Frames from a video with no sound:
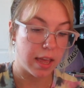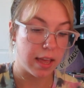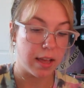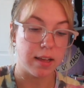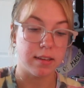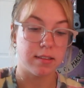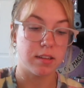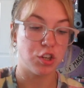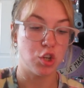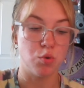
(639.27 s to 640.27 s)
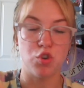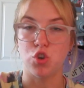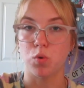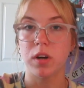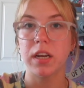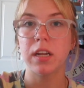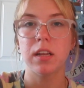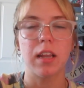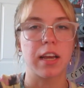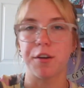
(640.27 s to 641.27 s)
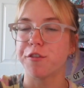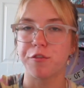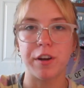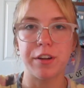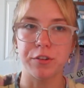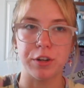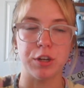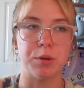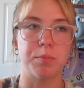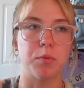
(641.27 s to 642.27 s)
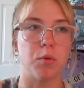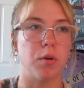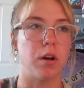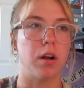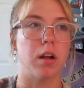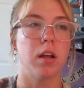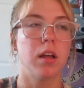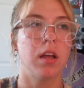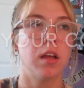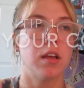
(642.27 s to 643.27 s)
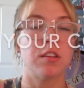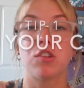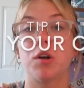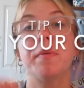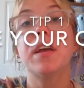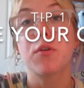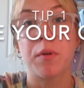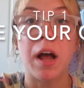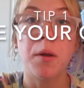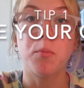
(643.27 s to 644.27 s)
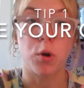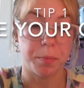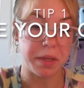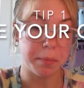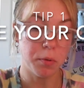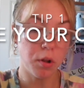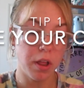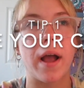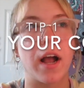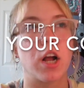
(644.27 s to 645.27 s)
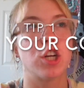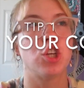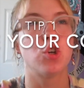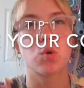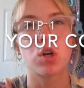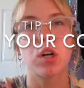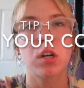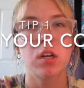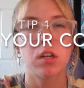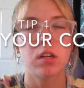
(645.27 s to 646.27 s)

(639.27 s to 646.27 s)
is to join like a friend group or start being around more people where your